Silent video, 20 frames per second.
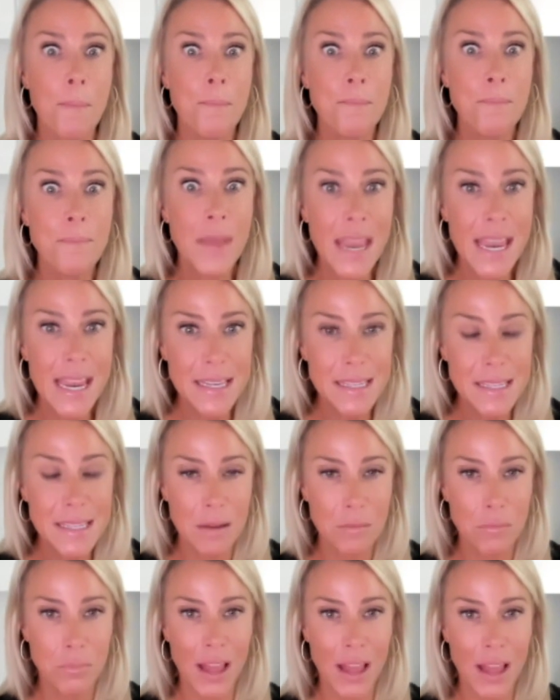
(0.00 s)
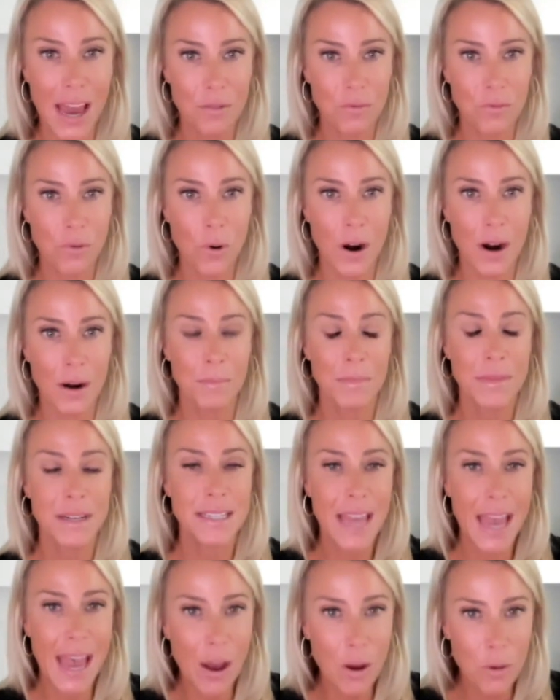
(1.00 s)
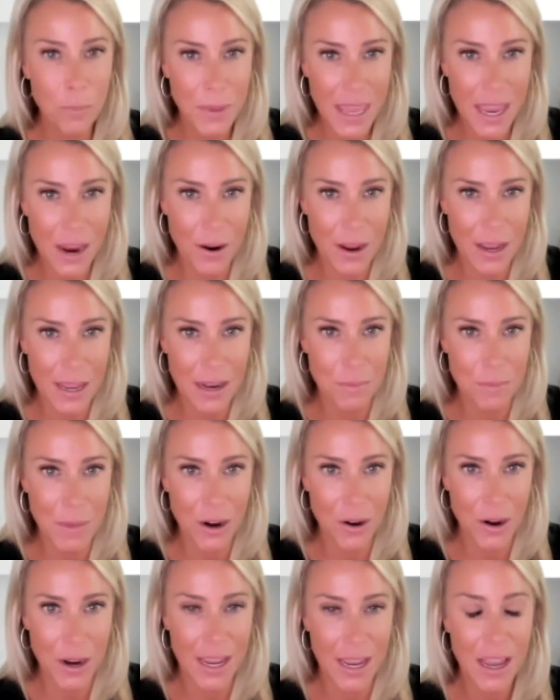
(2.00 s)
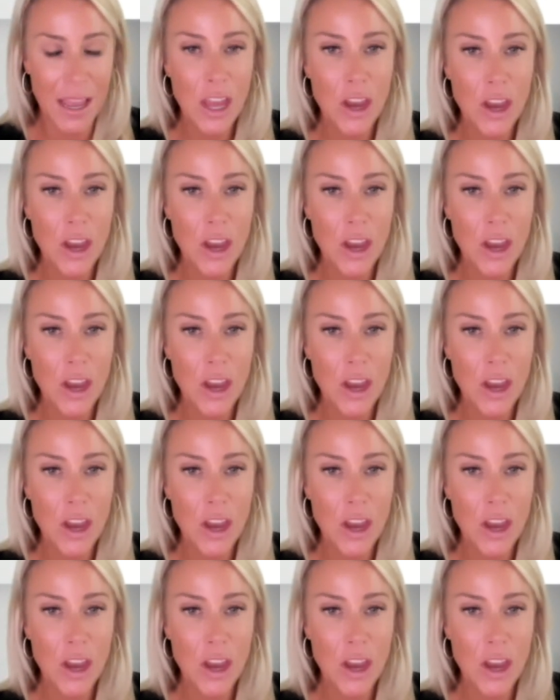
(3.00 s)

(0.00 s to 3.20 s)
amazing platform to help Gary and Mary